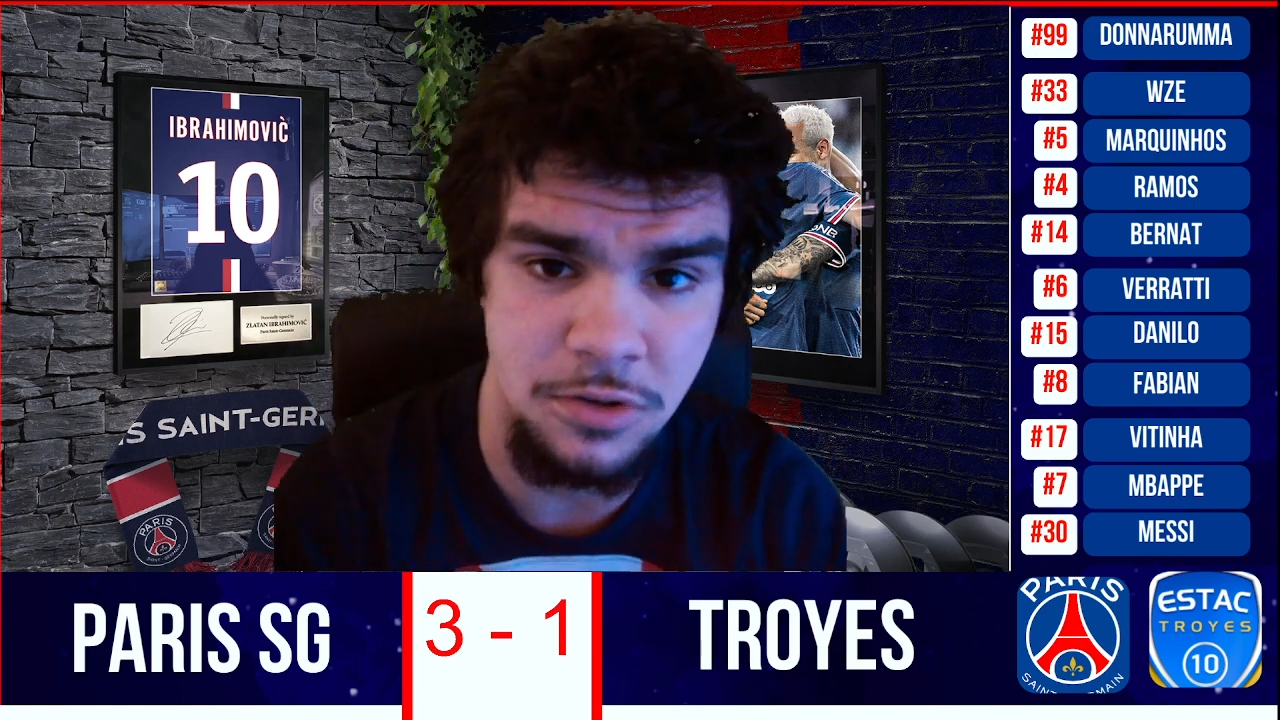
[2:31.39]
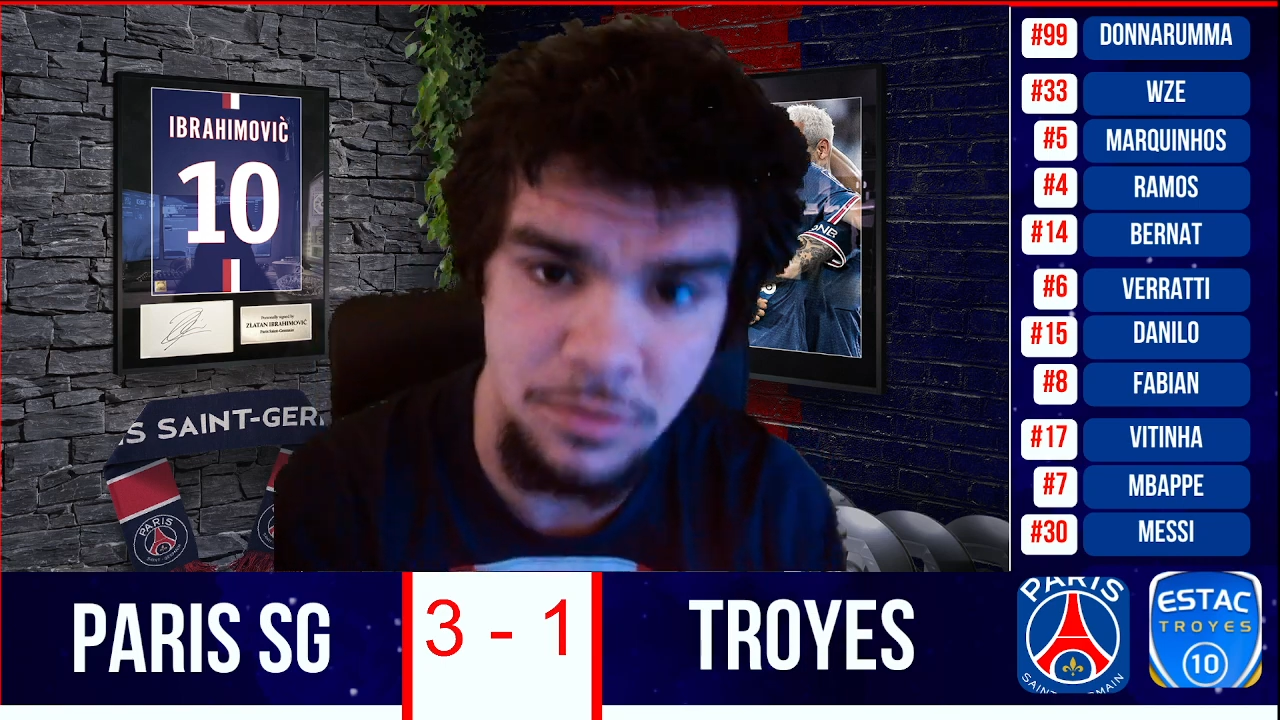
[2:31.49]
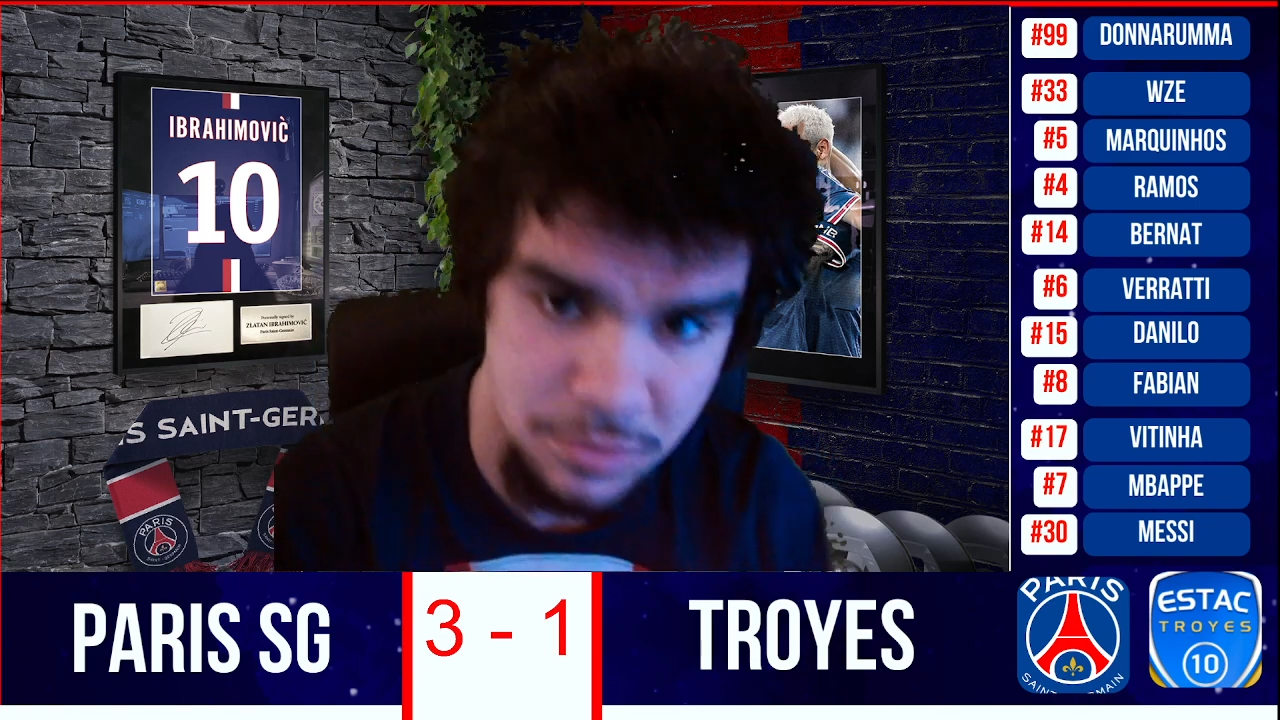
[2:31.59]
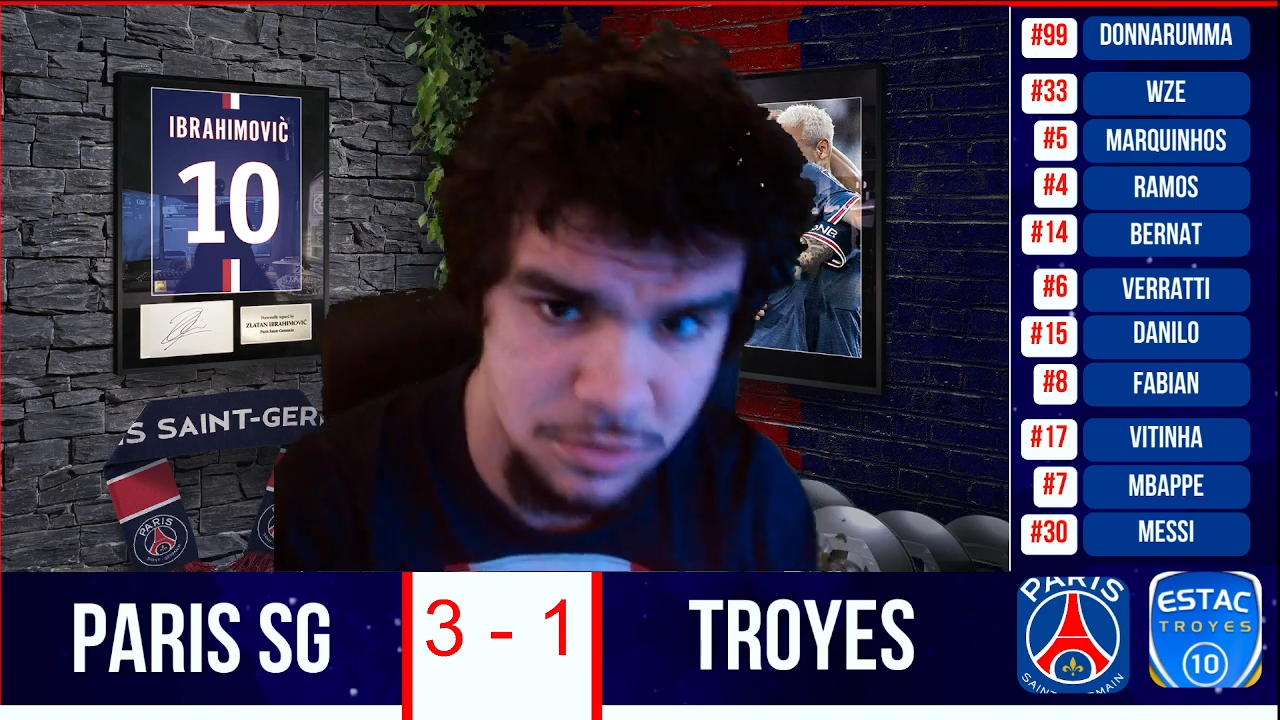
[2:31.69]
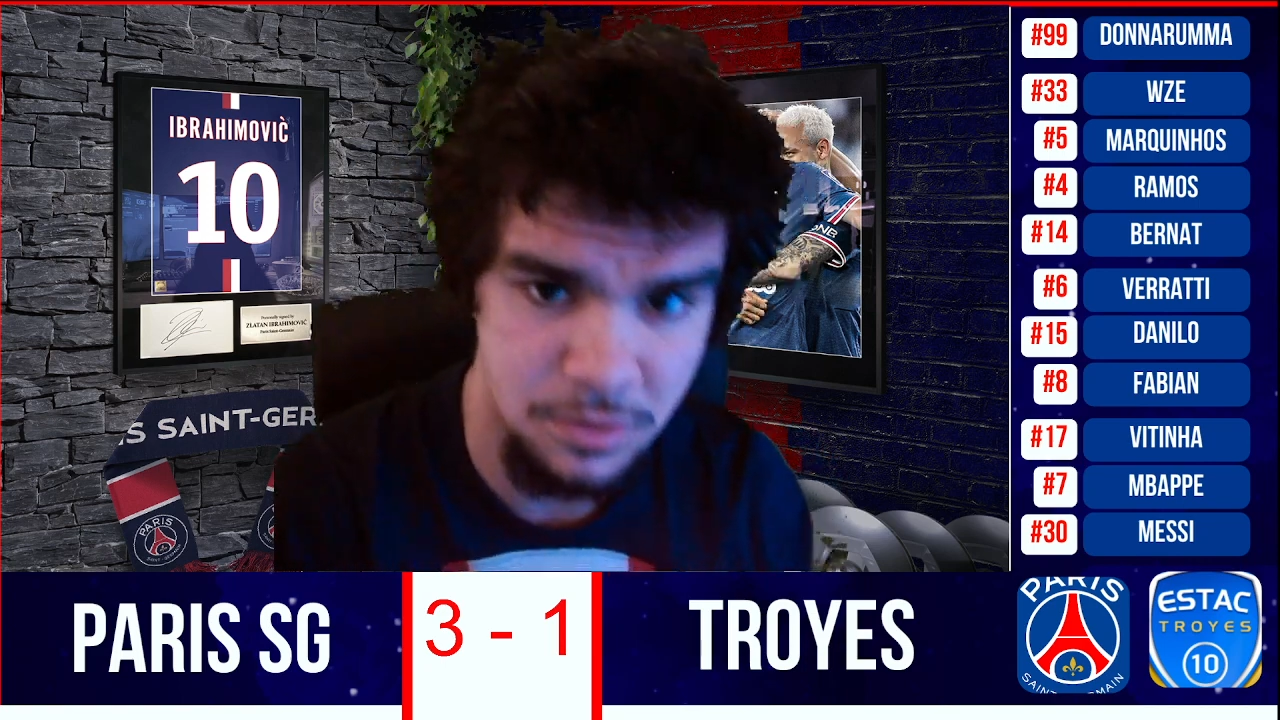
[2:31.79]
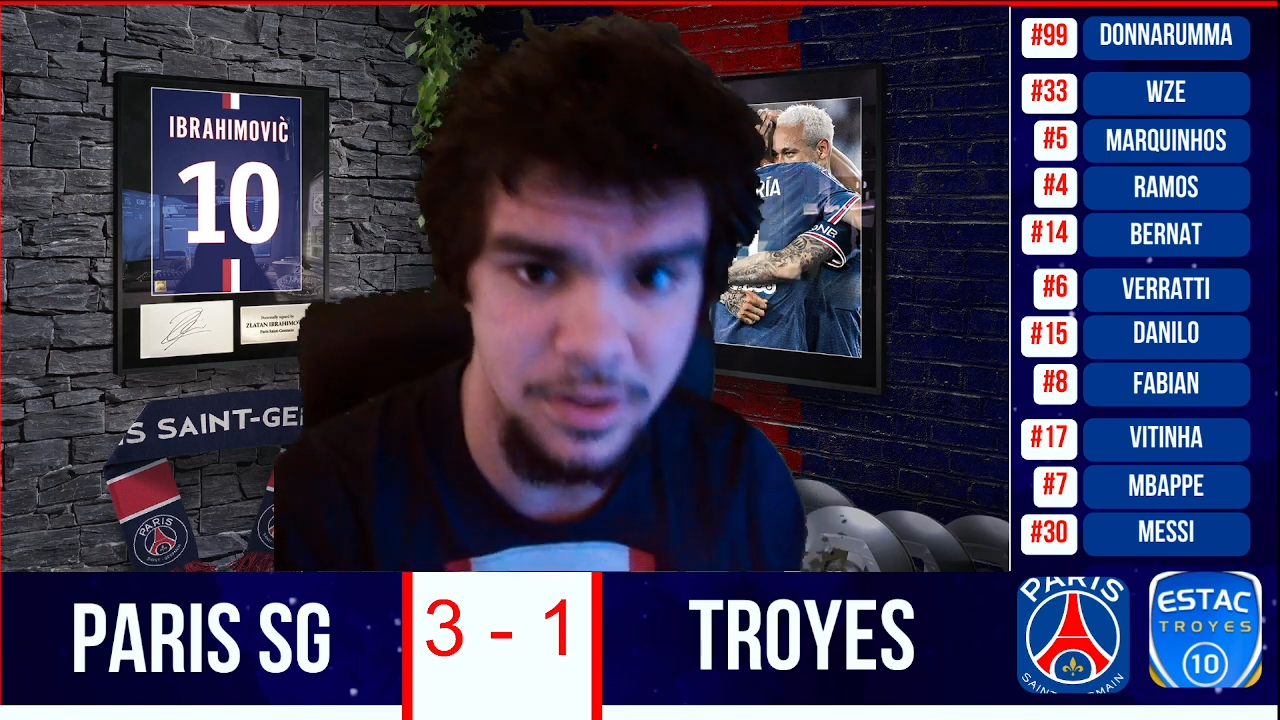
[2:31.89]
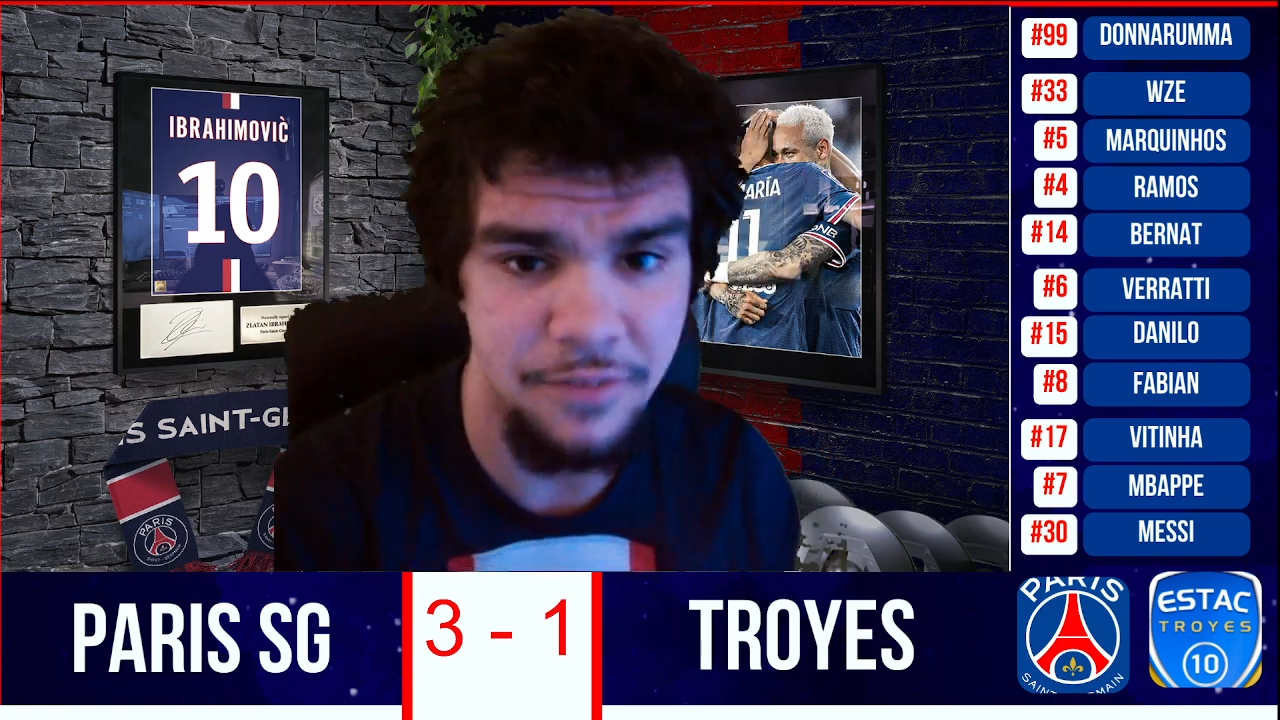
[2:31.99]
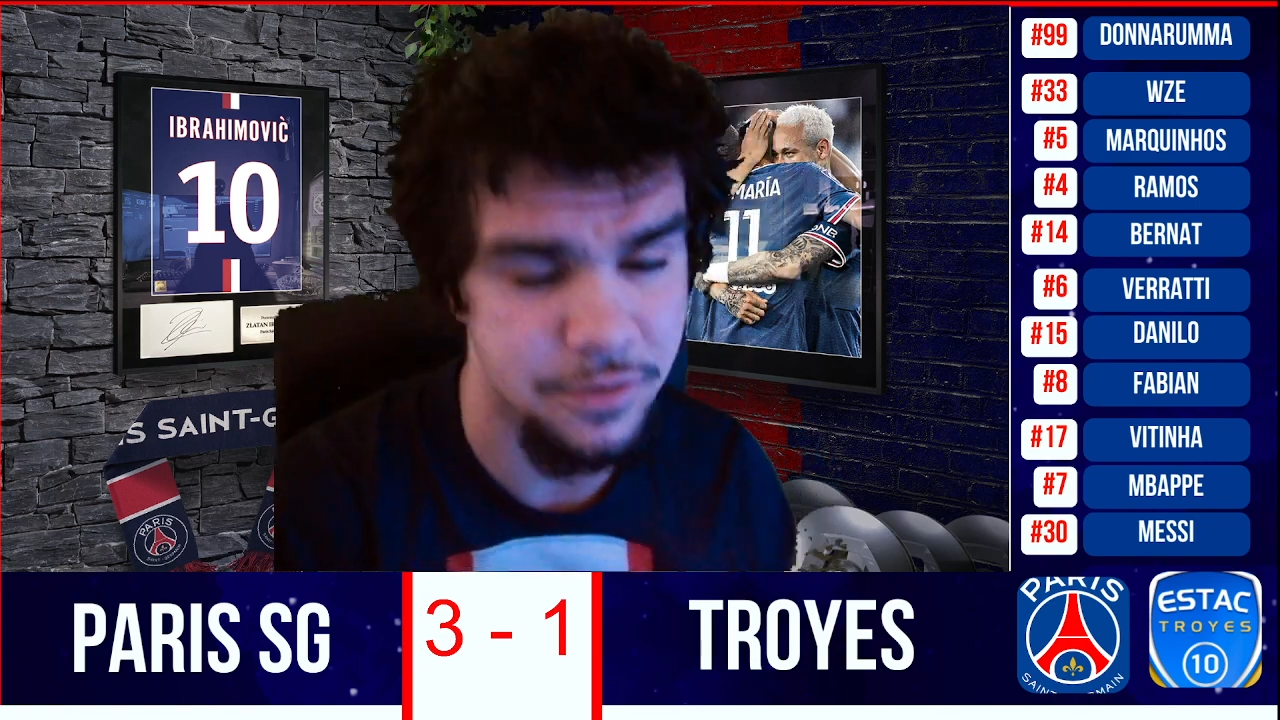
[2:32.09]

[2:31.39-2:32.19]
crucial in that